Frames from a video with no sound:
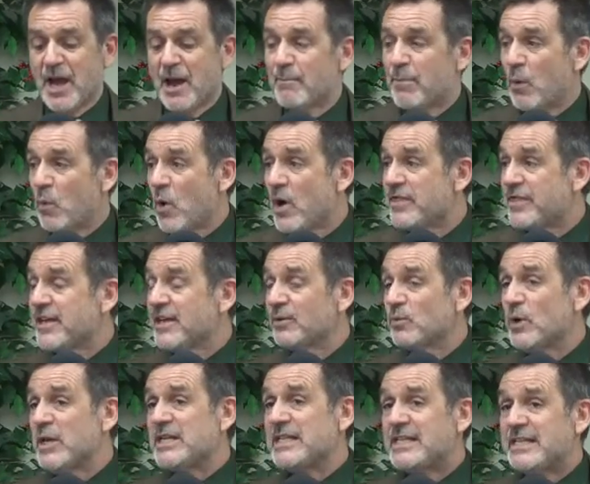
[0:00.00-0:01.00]
But one thing
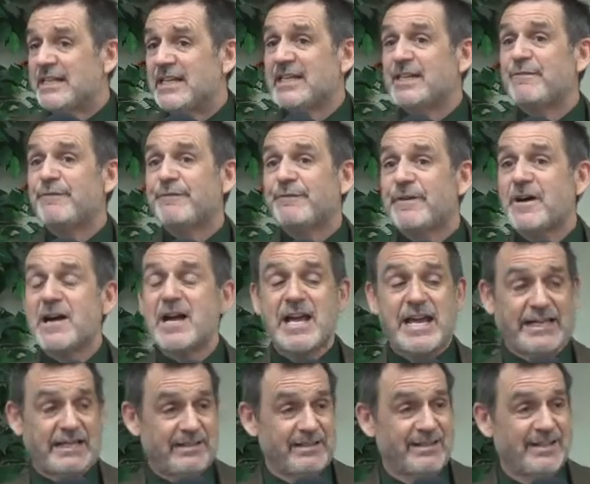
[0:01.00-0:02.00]
we did
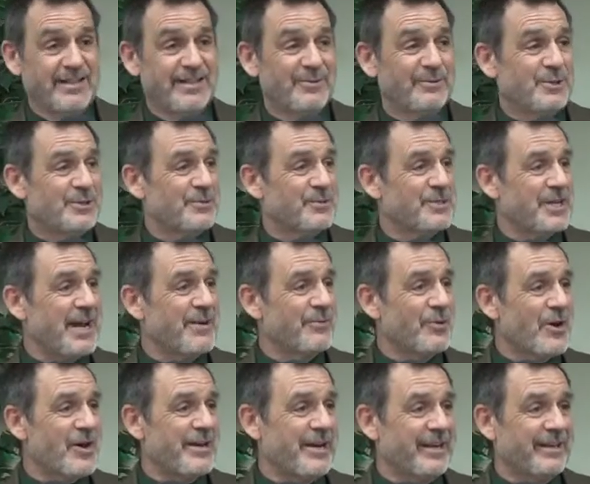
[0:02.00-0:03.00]
find, which was
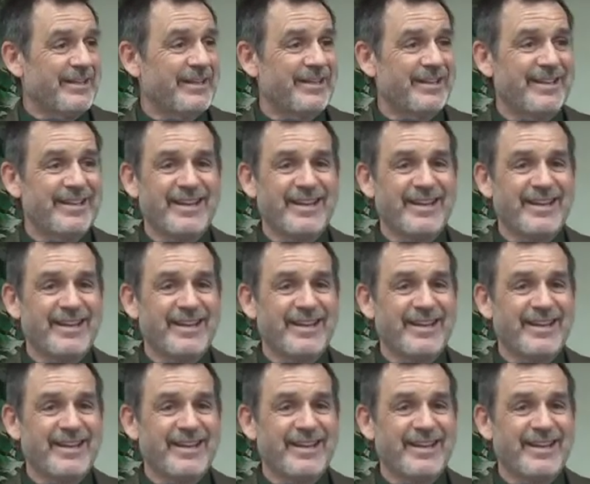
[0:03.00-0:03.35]
ironic,